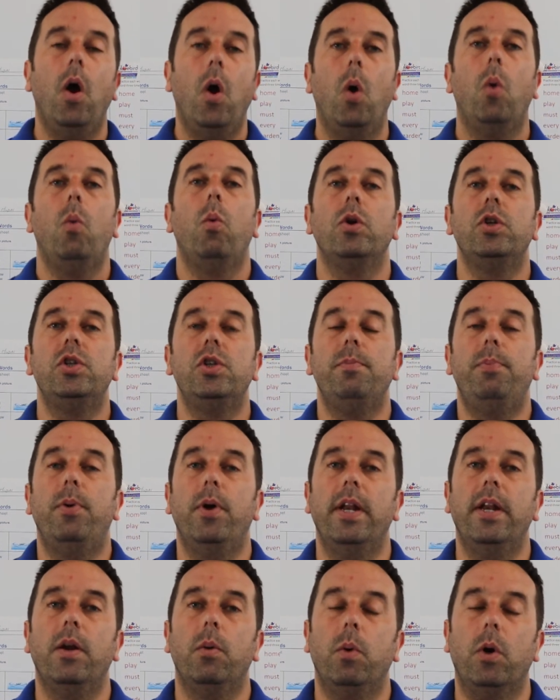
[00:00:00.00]
Once you put
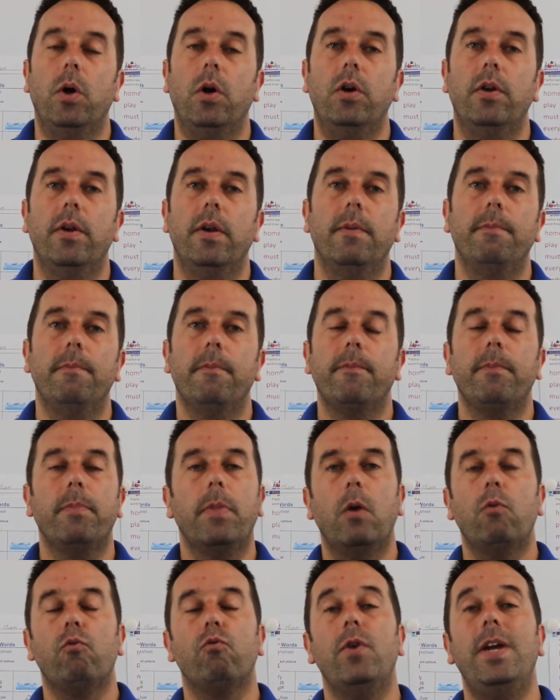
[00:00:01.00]
in a word,
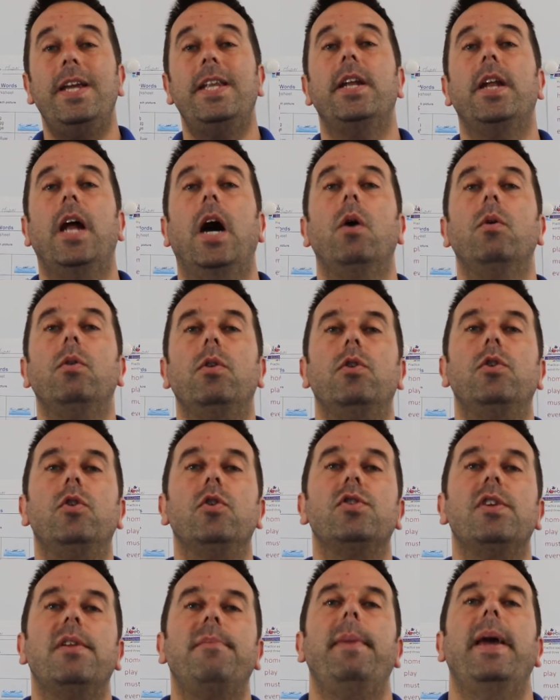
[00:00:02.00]
read it out.
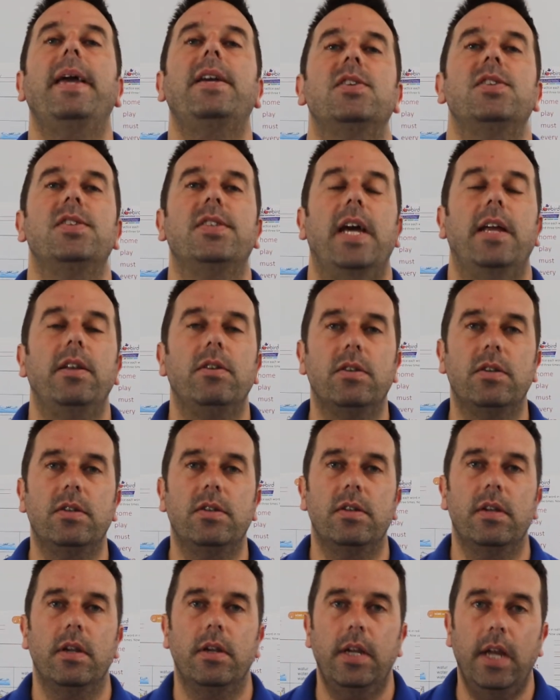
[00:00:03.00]
Does it make
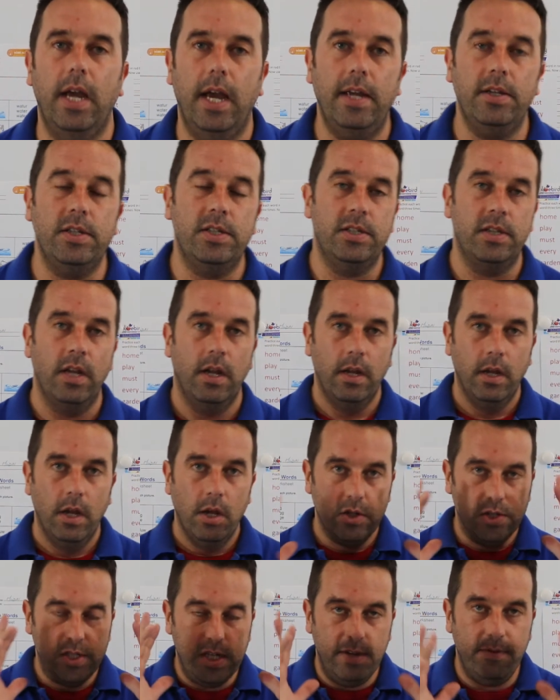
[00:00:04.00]
sense? Yes?
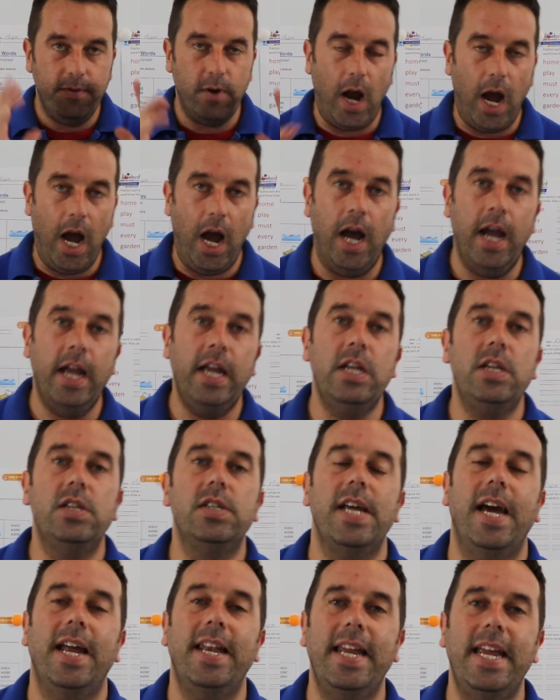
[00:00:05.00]
See if your
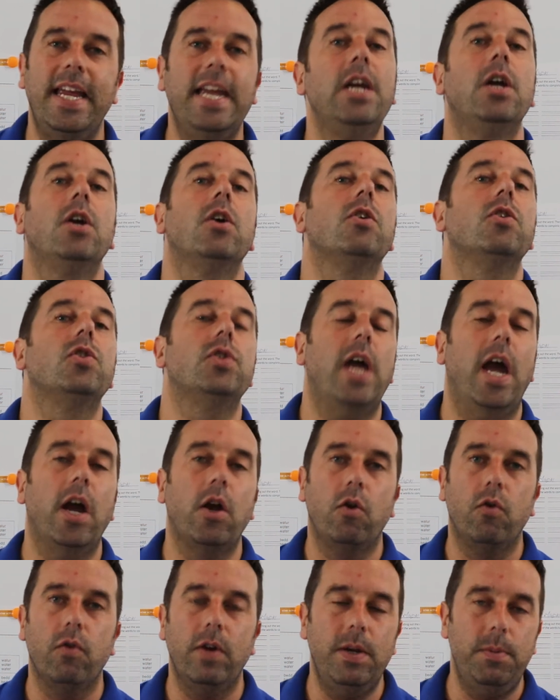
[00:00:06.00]
eyes and ears
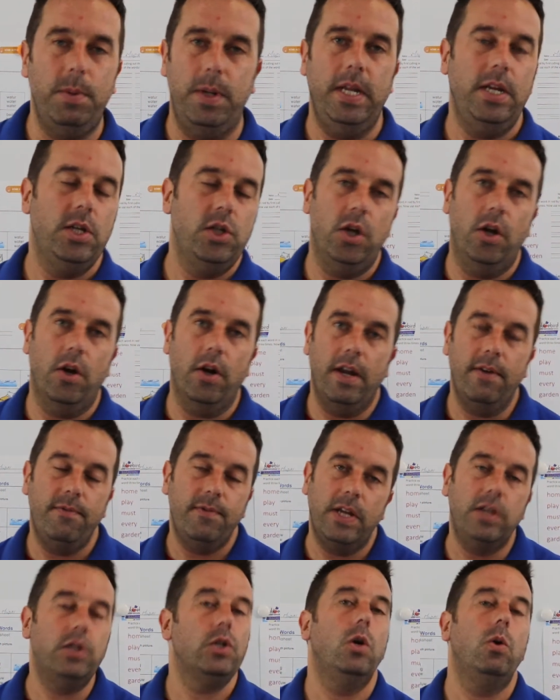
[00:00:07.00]
agree with each other. If
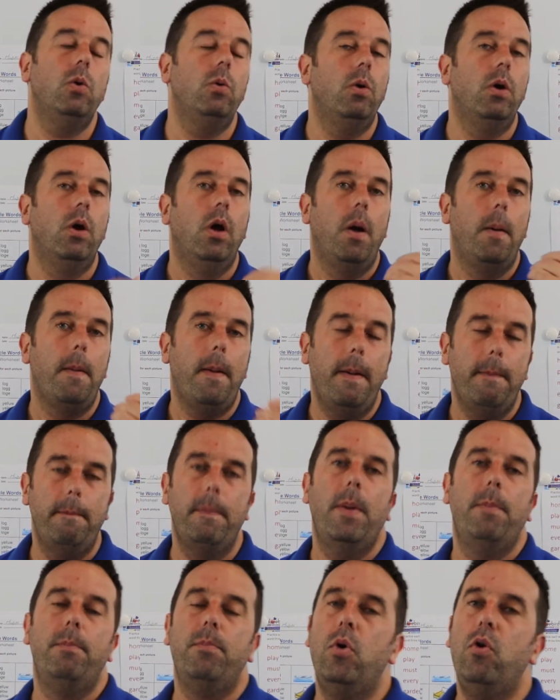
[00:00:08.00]
they do,
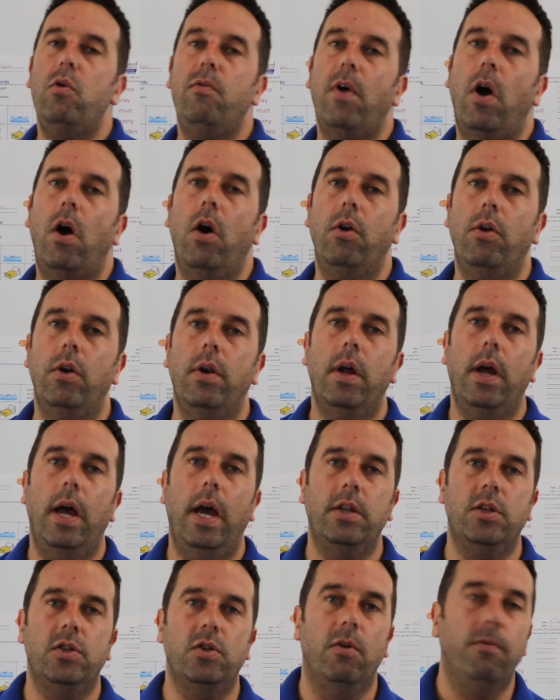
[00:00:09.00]
move on,
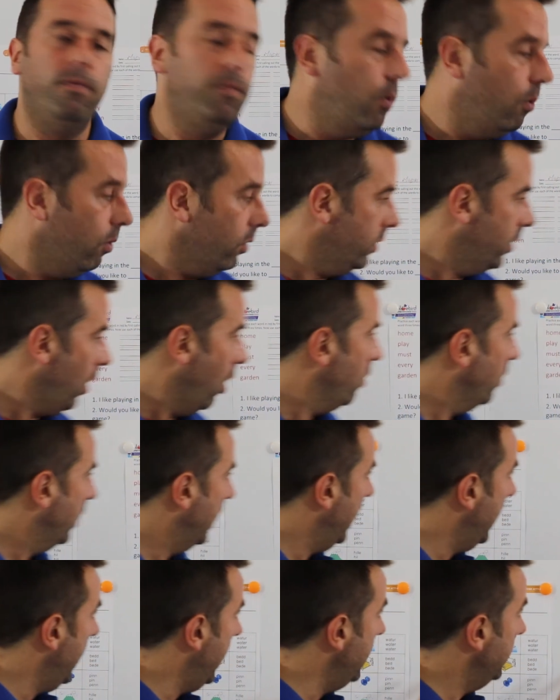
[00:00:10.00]
and so forth.
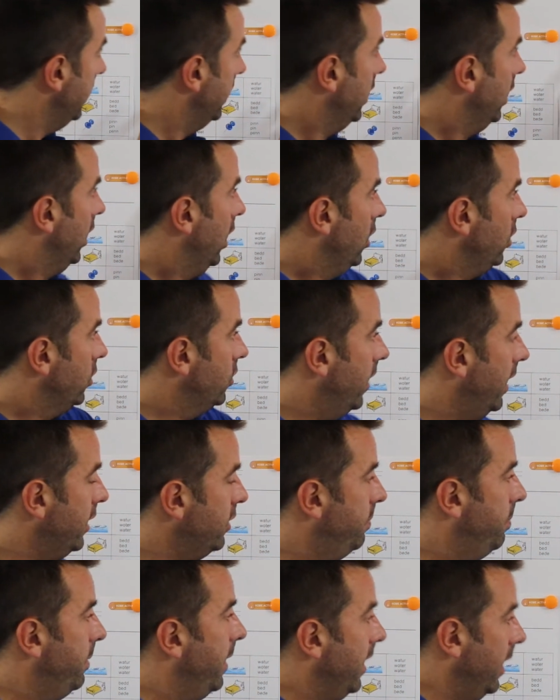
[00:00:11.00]
Okay, so that's
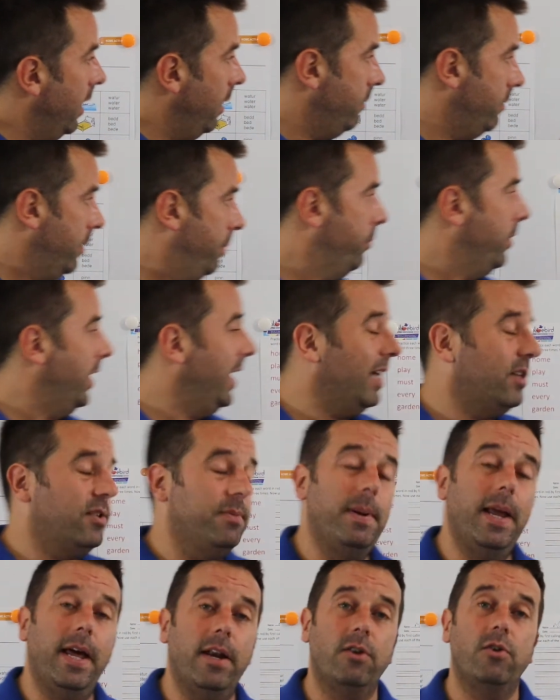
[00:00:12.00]
pretty
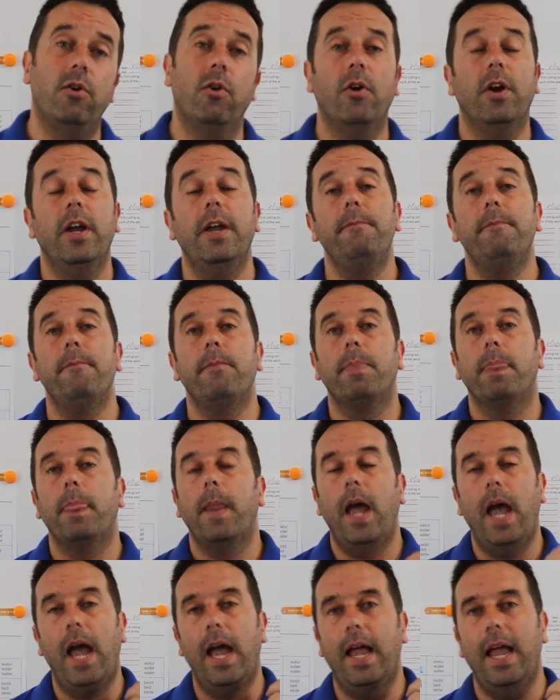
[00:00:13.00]
explanatory.
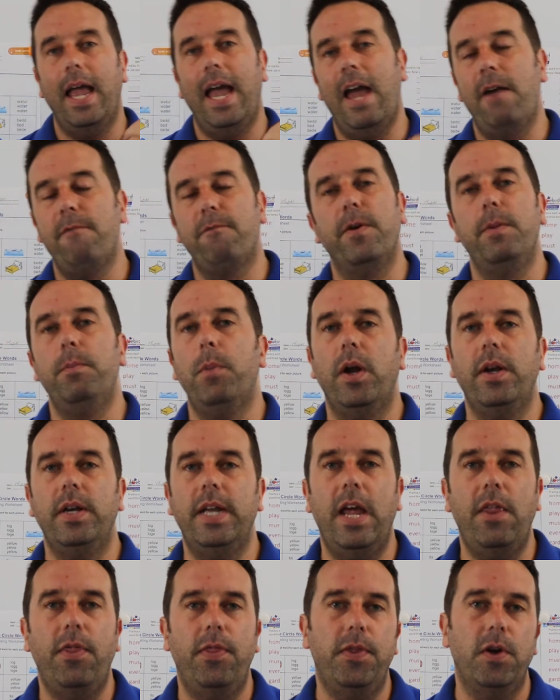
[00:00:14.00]
Every Monday
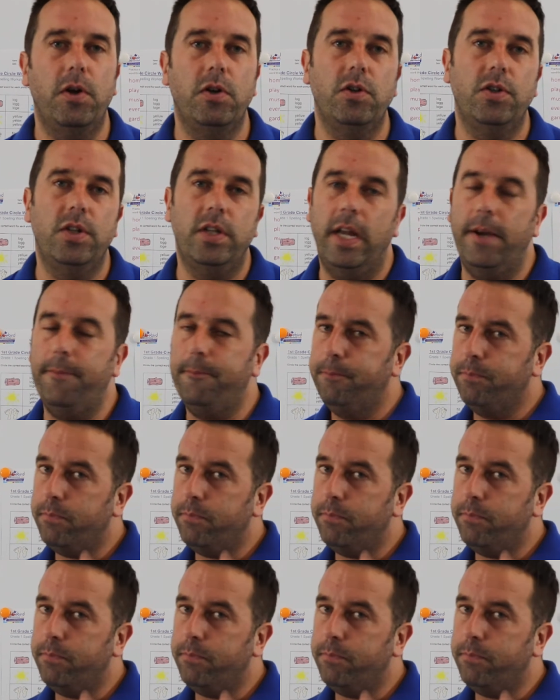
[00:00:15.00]
and Thursday.